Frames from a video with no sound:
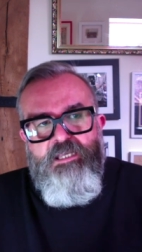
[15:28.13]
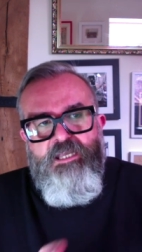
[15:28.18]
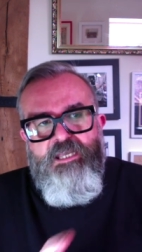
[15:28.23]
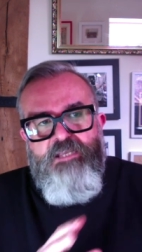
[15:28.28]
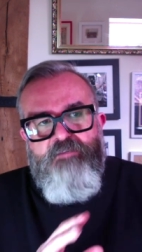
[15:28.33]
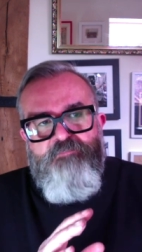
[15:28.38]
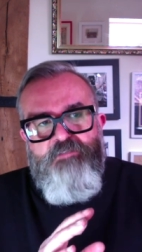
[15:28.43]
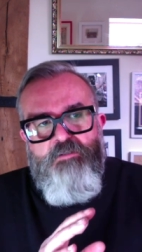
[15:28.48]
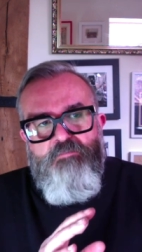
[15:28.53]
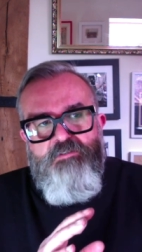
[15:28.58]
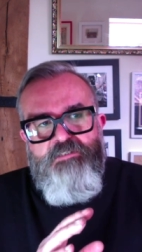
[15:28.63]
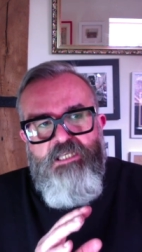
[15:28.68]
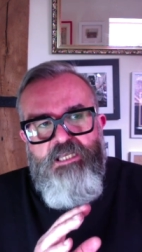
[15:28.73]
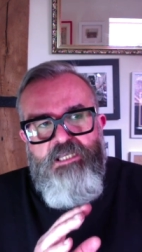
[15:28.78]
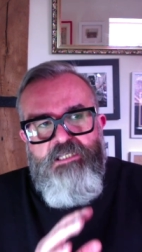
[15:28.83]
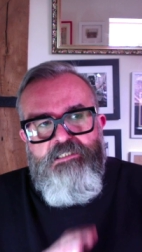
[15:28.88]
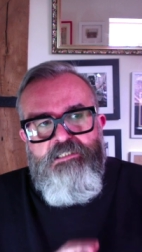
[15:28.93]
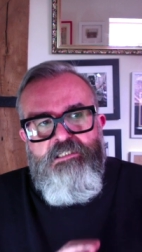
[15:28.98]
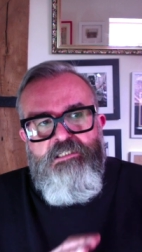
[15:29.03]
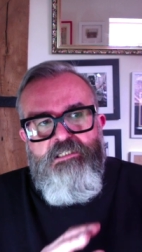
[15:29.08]
If there was
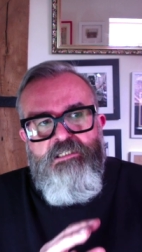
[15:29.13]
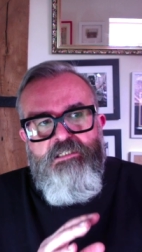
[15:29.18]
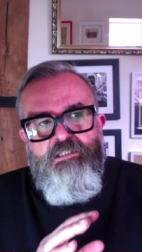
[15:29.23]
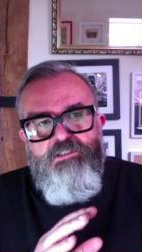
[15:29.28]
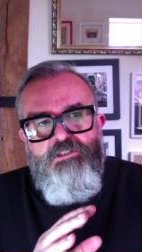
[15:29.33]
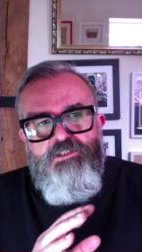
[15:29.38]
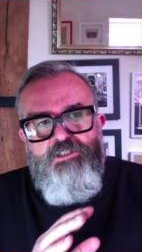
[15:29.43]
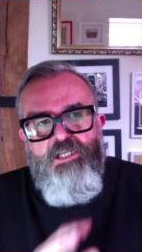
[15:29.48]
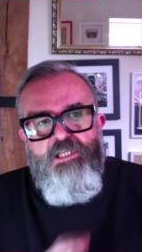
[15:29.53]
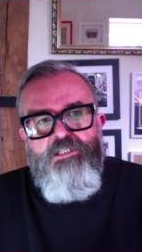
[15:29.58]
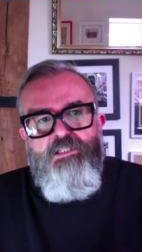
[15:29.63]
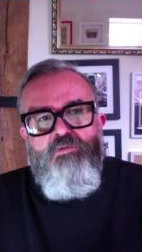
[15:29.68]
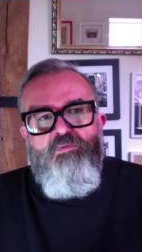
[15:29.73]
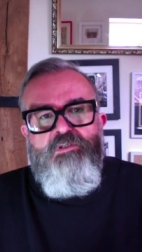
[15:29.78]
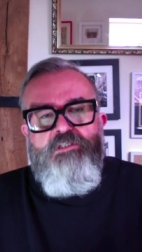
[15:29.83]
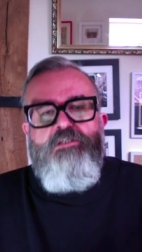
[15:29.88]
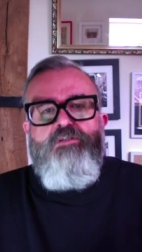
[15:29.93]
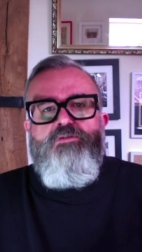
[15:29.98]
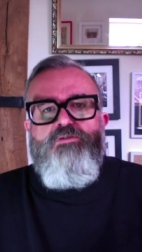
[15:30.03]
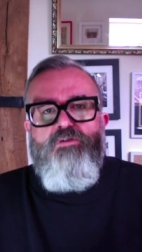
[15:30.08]
any genuine
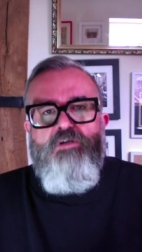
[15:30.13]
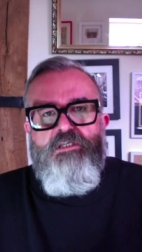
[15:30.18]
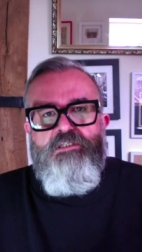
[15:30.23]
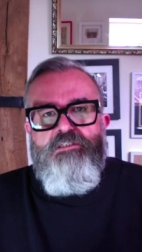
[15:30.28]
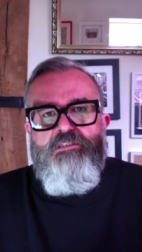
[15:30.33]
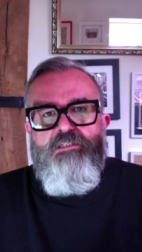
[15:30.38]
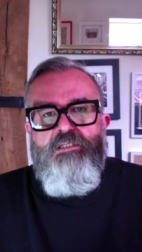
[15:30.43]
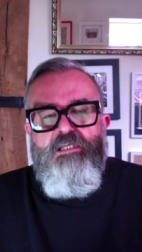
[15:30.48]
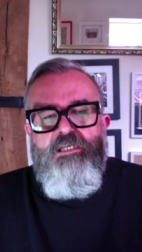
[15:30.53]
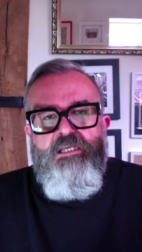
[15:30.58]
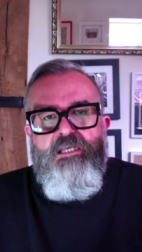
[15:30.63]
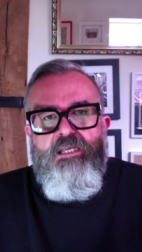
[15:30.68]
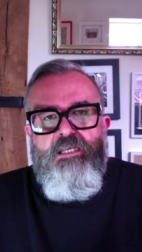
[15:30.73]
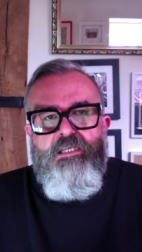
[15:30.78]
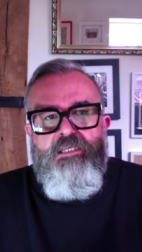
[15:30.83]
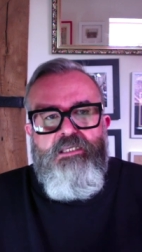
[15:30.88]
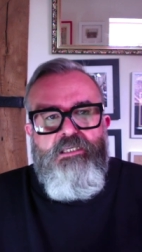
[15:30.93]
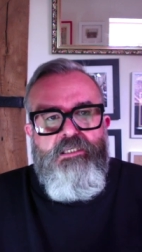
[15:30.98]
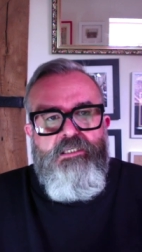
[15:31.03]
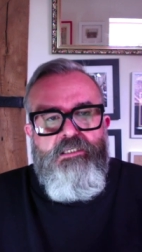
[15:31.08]
interest
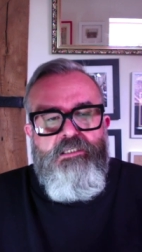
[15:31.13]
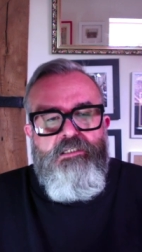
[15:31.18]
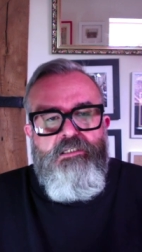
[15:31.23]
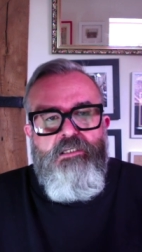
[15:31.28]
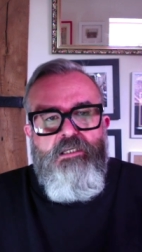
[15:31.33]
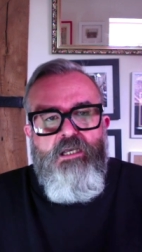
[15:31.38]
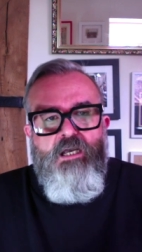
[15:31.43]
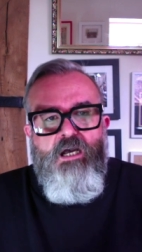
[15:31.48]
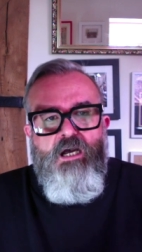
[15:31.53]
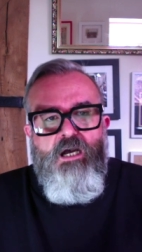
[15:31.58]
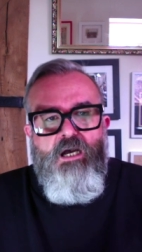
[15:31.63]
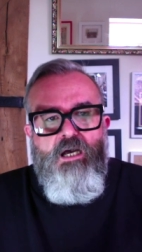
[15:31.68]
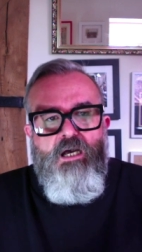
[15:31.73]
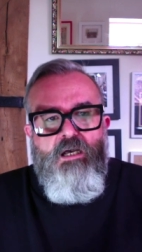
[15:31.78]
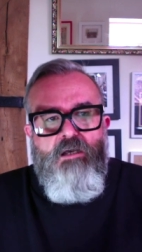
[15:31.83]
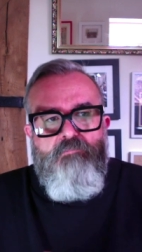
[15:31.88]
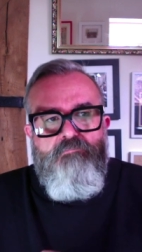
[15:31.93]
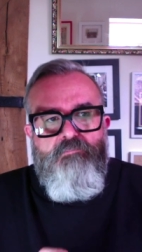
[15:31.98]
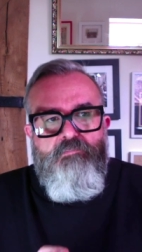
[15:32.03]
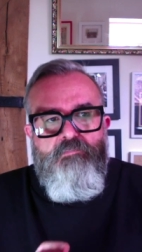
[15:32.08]
in
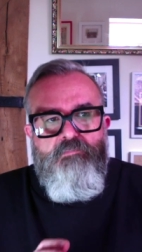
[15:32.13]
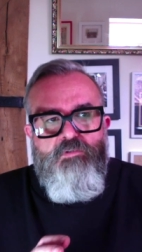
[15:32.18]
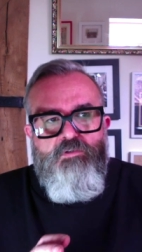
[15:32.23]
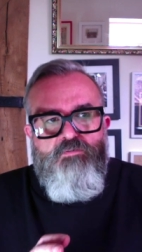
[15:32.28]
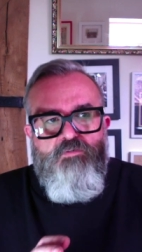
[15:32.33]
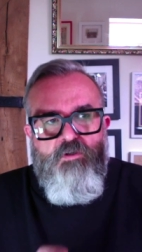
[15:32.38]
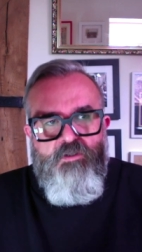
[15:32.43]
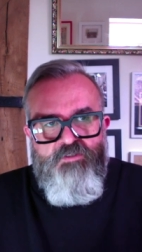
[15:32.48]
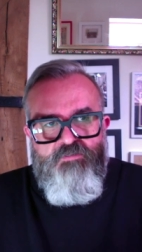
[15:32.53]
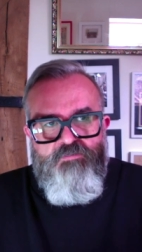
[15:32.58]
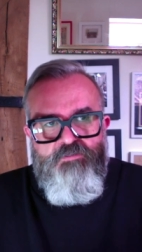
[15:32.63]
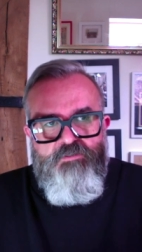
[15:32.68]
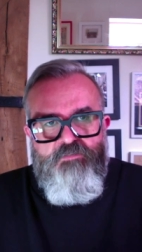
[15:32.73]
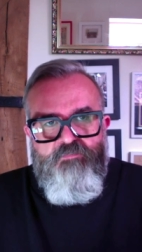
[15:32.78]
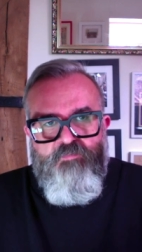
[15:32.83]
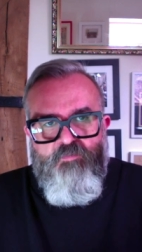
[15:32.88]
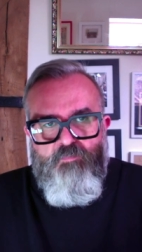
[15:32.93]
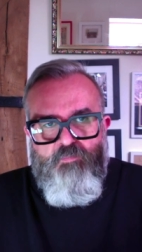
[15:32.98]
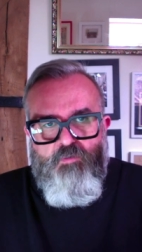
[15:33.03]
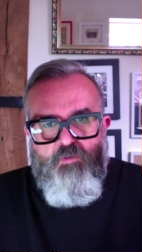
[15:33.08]
grassroots
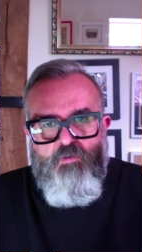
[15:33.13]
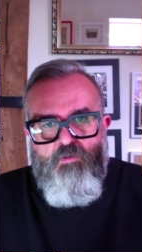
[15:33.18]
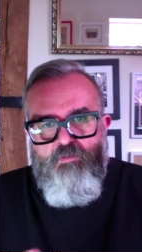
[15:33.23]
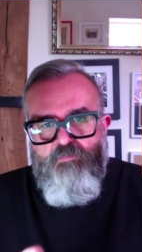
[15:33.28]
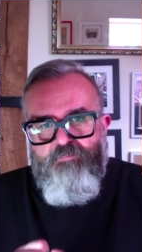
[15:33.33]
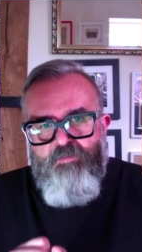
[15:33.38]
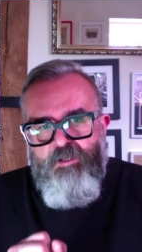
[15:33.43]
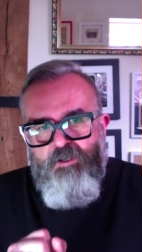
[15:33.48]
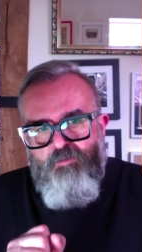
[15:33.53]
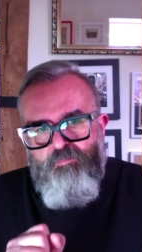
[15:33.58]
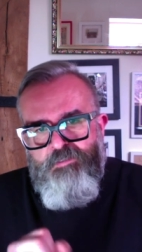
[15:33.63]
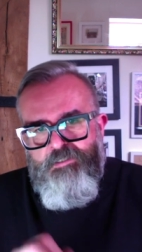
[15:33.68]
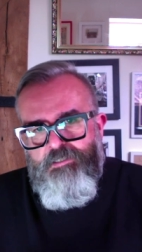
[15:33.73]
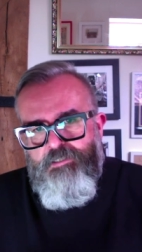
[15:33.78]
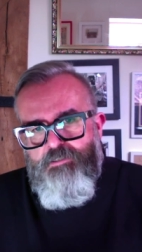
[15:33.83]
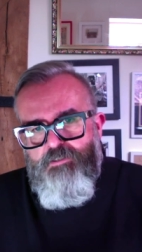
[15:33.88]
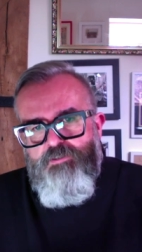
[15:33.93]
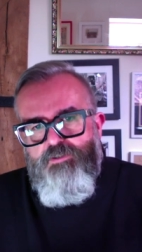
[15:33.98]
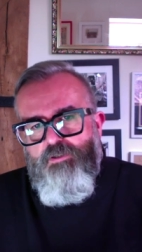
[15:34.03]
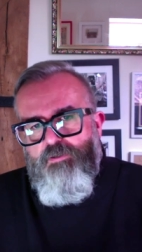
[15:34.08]
football for helping
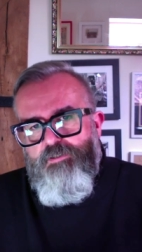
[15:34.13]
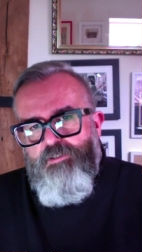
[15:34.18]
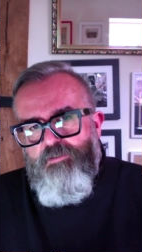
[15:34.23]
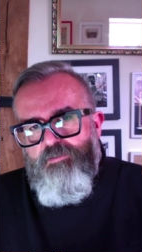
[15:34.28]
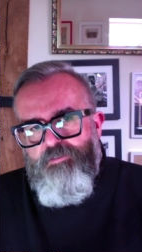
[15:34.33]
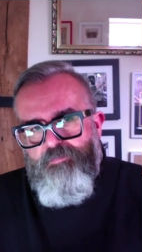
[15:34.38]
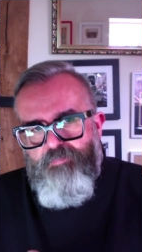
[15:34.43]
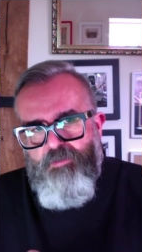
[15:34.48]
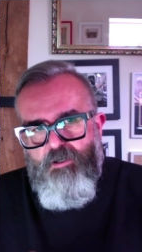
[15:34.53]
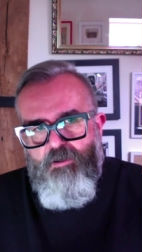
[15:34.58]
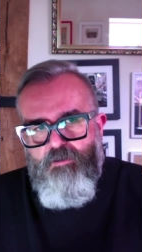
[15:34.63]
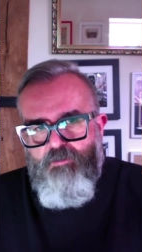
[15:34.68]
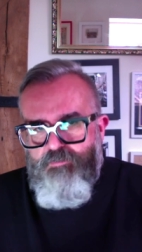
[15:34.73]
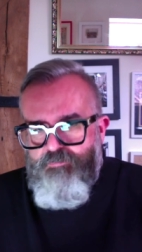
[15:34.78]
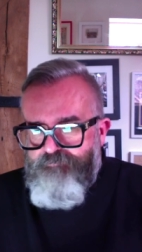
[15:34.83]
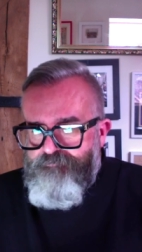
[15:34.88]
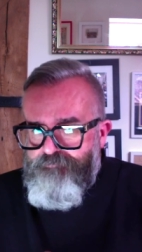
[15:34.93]
little Johnny on the park